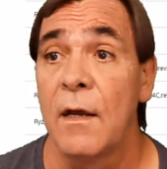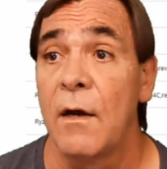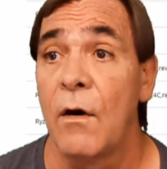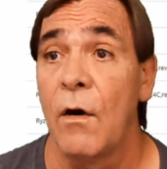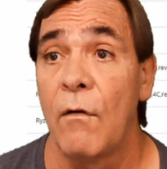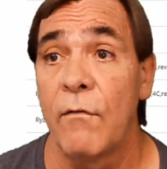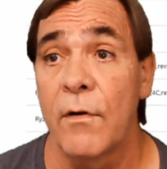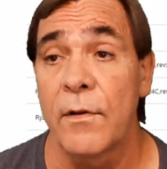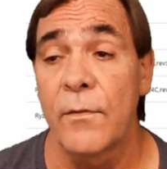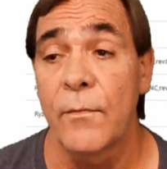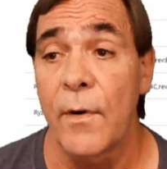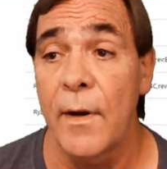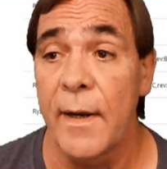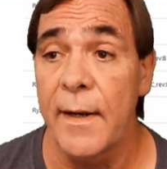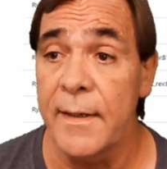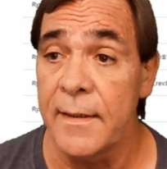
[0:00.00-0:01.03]
Over on the
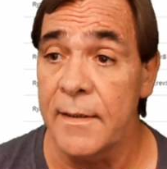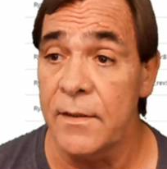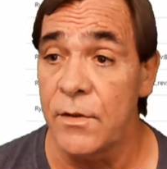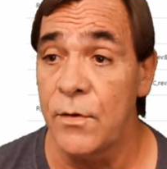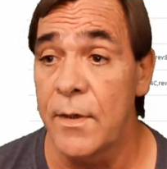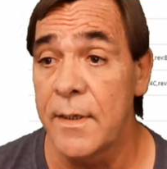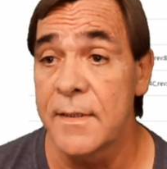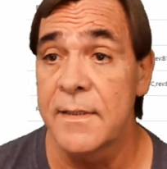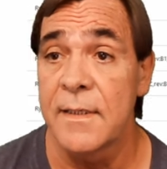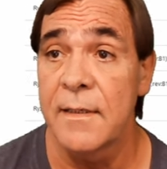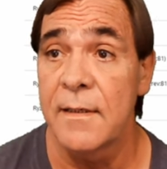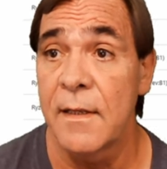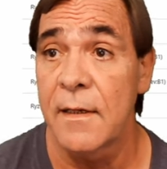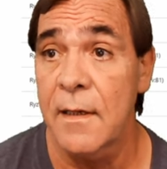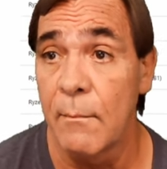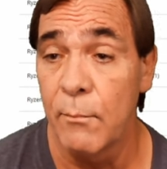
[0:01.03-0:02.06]
right, you can see
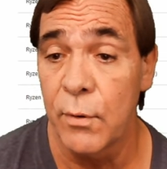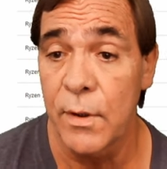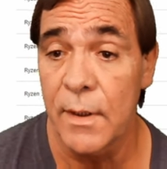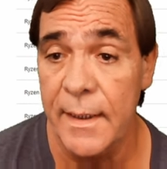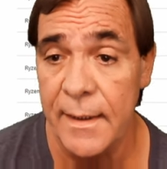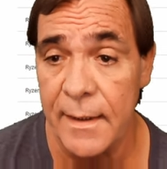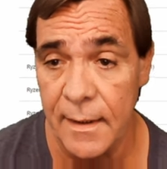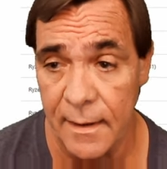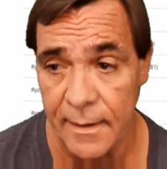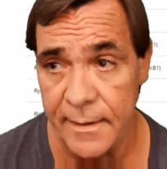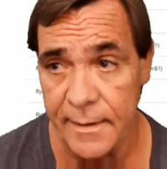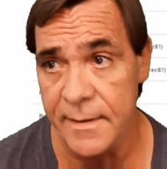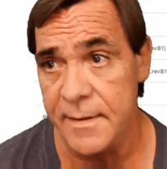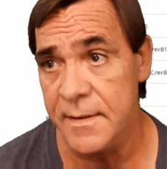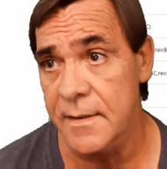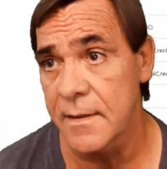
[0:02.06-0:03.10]
the complete
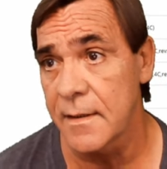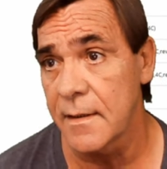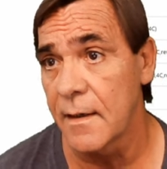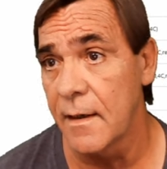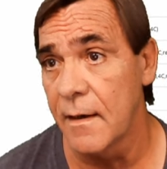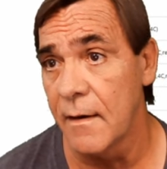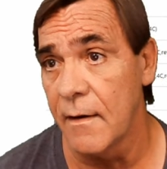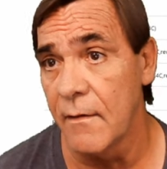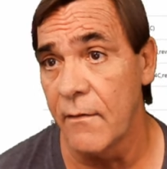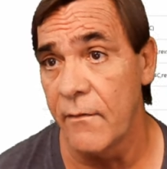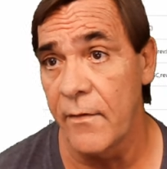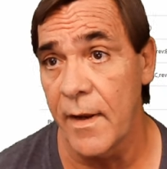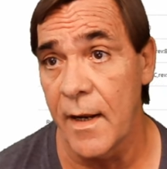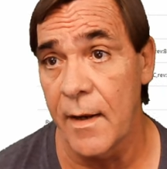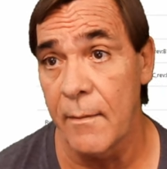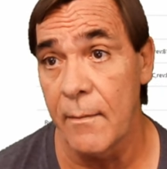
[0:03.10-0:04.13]
list of
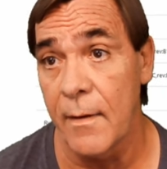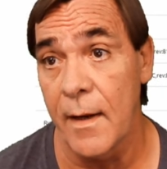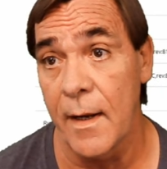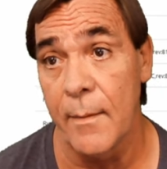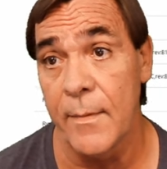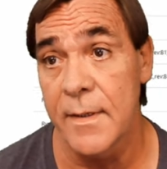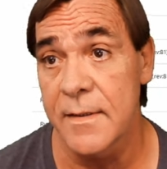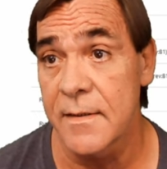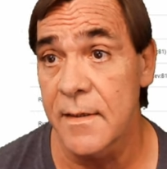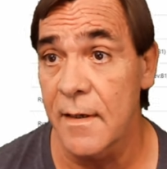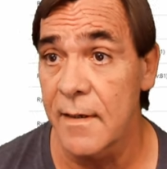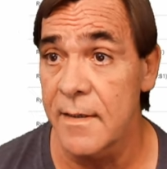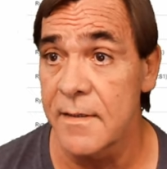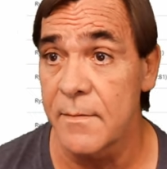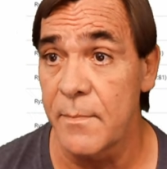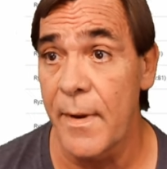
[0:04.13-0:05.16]

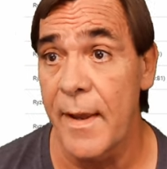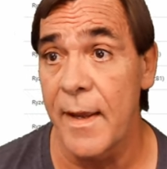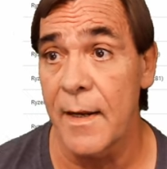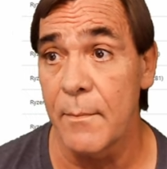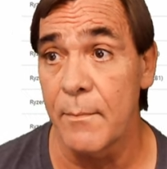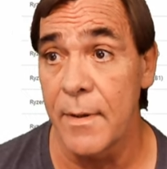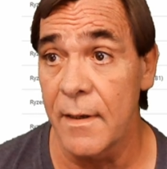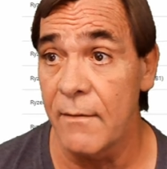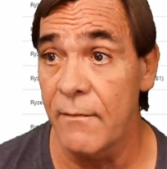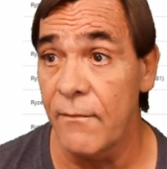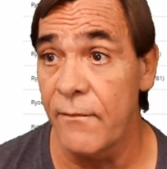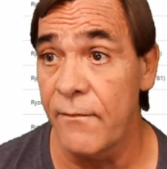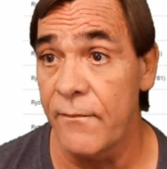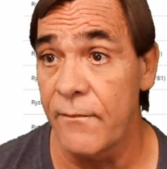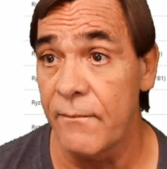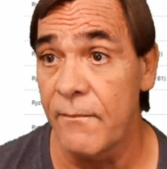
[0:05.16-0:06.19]
MSI's MAG
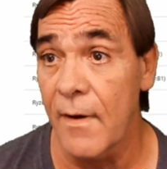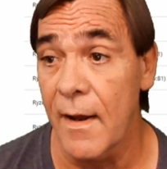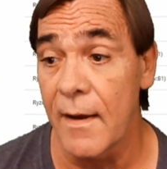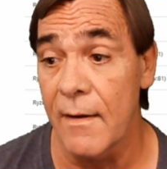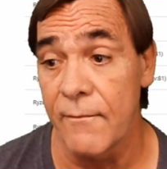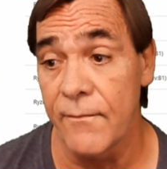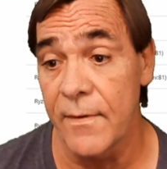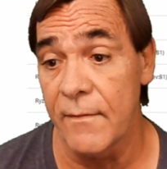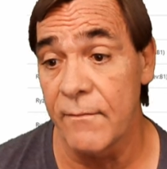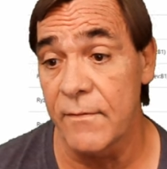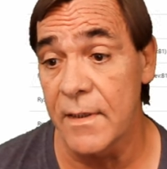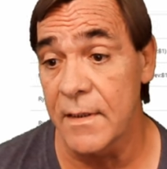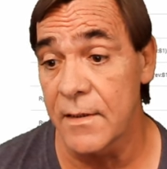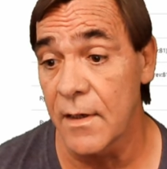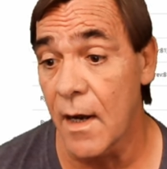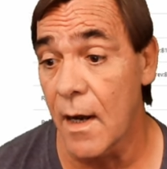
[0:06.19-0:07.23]

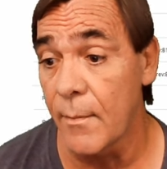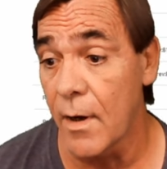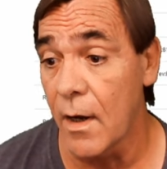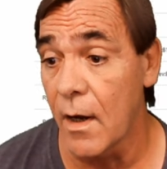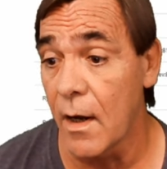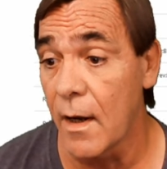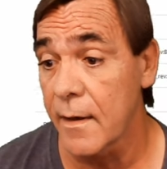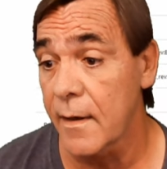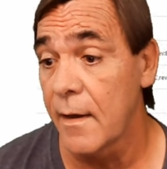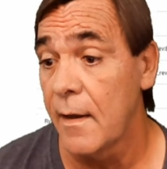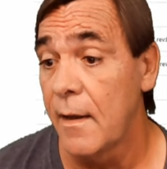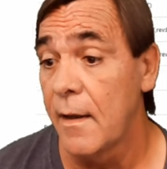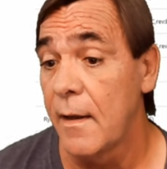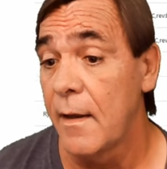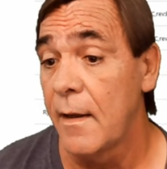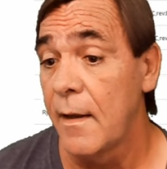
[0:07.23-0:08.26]
B550 Tomahawk.
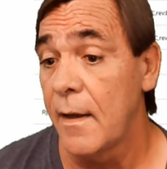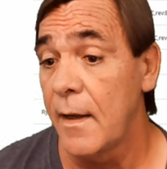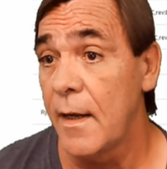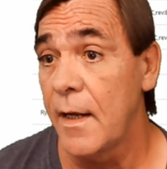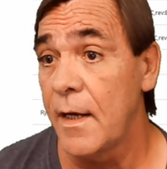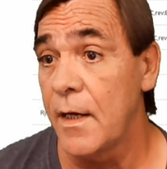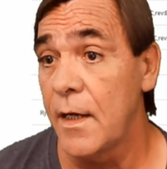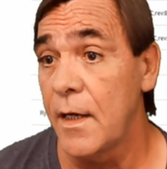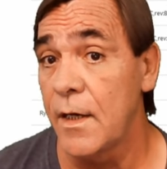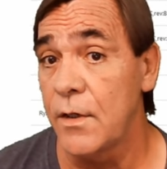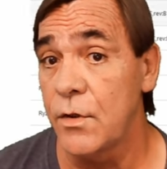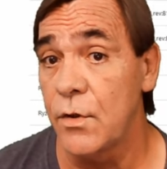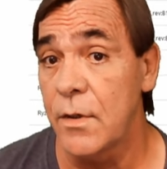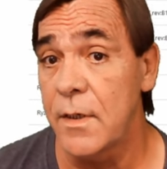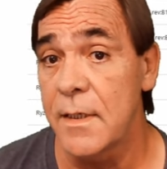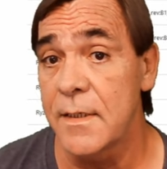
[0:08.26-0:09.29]
And
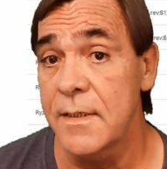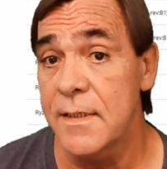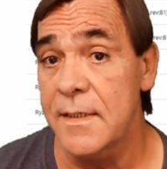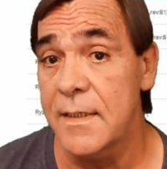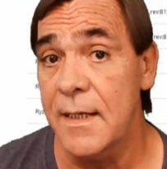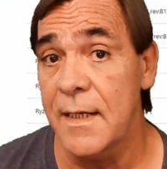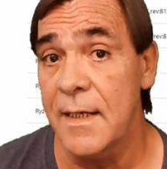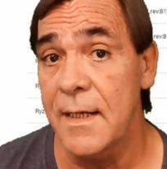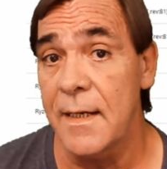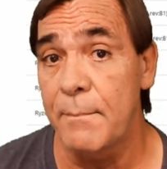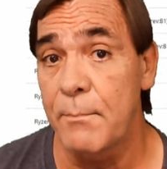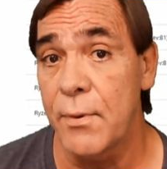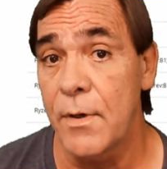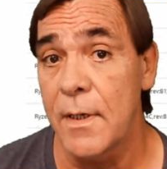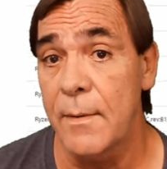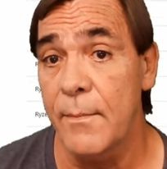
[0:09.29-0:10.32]
you can see
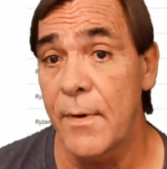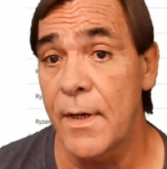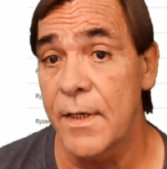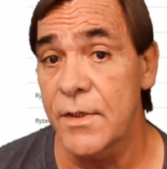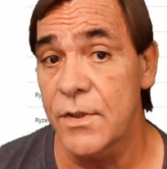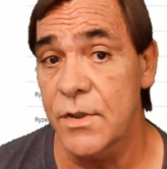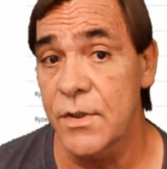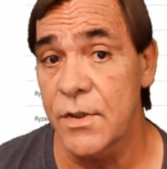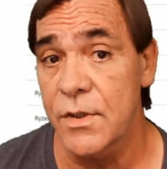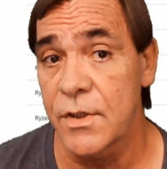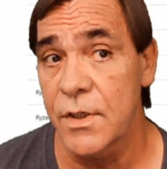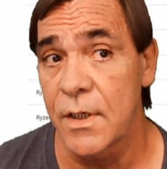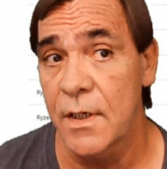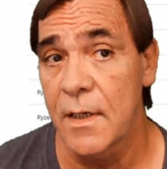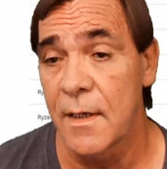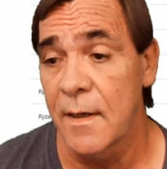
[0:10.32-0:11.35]
pretty much
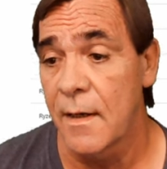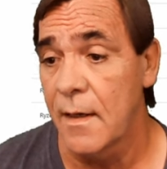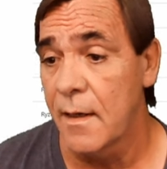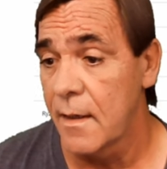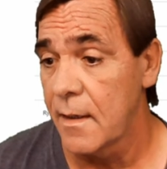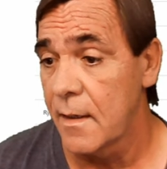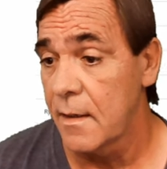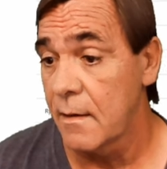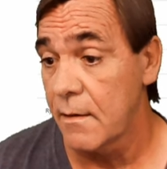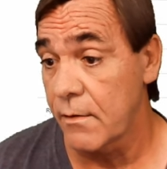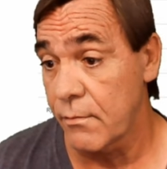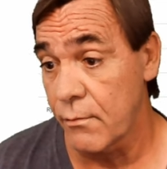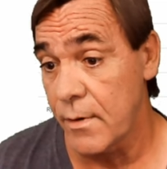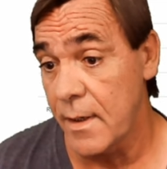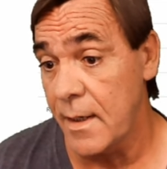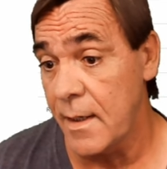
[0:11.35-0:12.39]

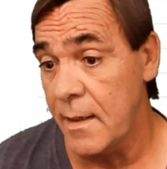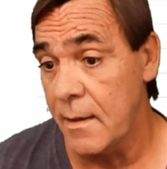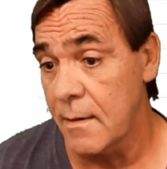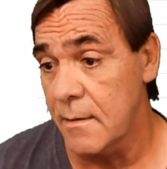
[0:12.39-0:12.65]
three